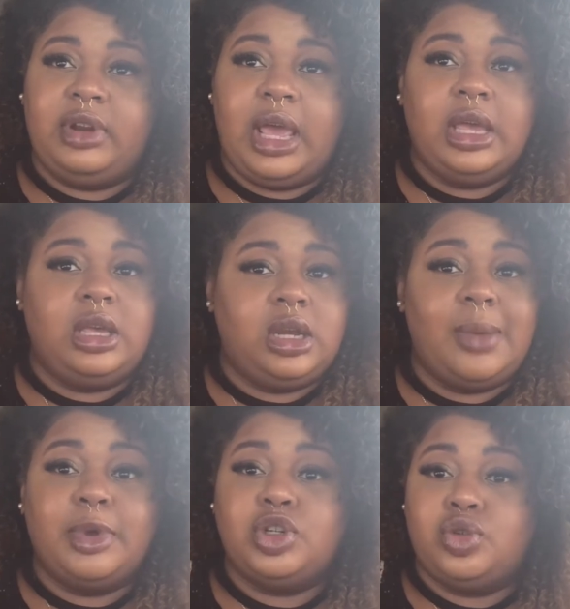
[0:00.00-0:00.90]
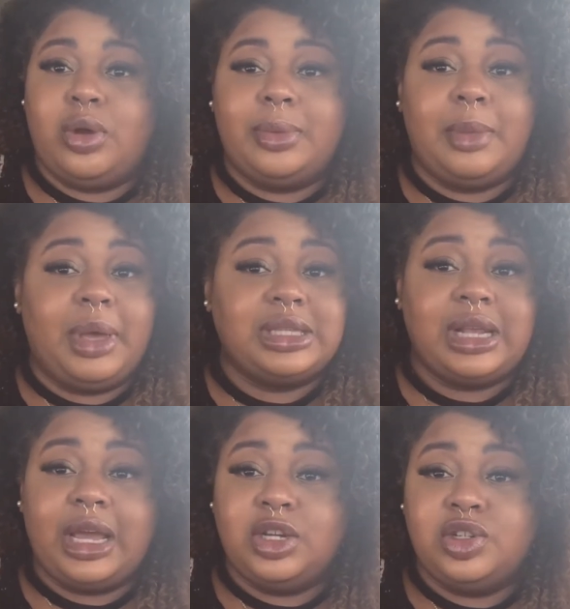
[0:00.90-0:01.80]
day getting up and doing the best that
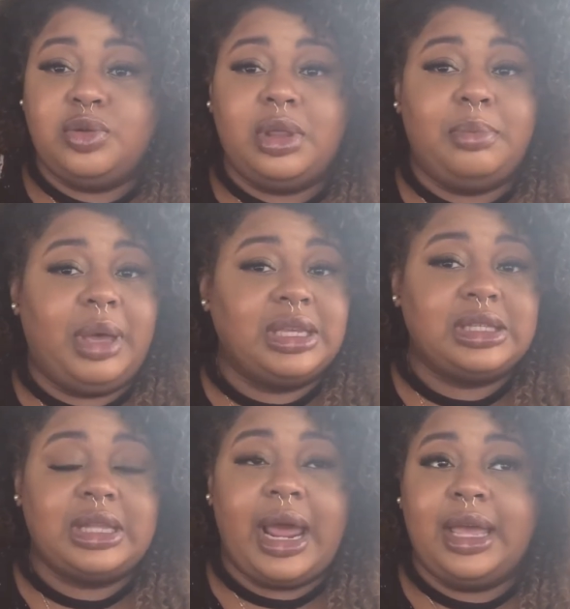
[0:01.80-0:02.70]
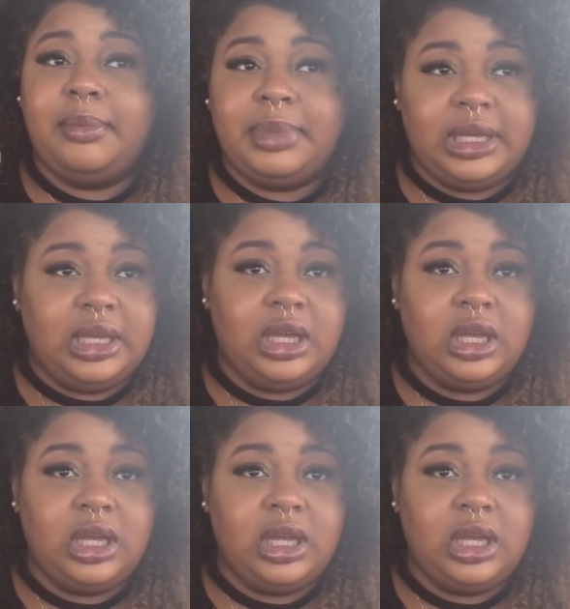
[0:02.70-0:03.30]
I can do, the best that I can be,